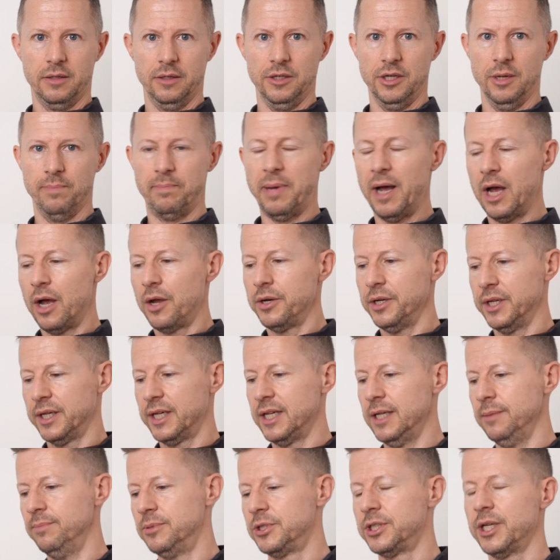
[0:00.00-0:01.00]
and your partner
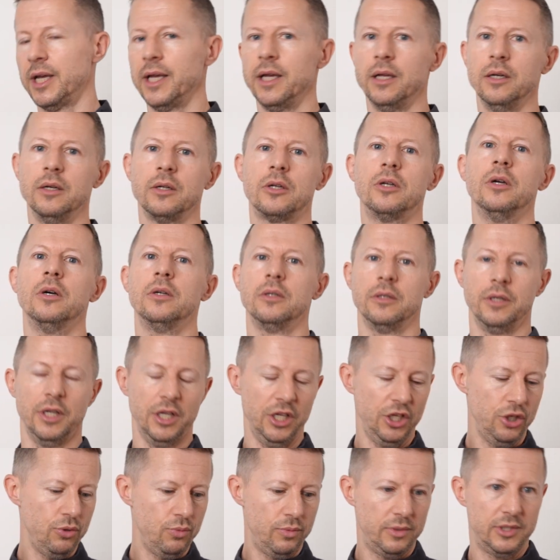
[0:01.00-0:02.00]
keeps saying, God, are
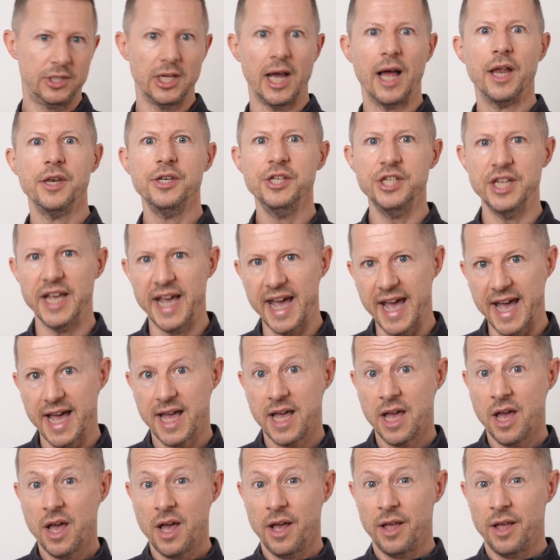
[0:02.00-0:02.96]
you done yet?